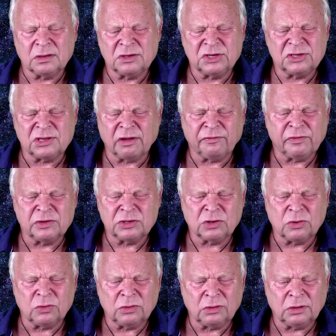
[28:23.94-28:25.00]
stuff in
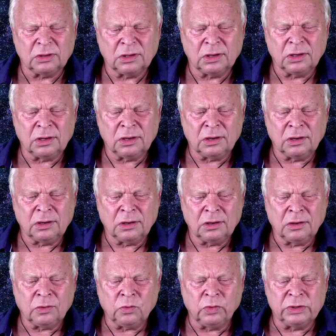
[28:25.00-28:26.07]
school,
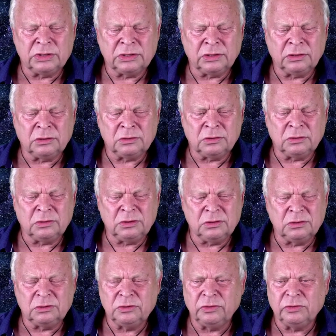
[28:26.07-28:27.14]
which
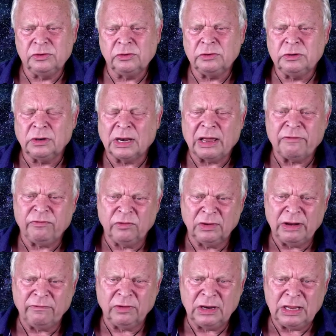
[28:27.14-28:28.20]
during your life
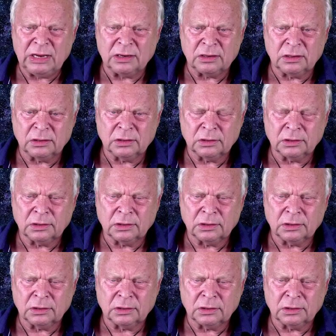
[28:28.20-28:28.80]
you never need.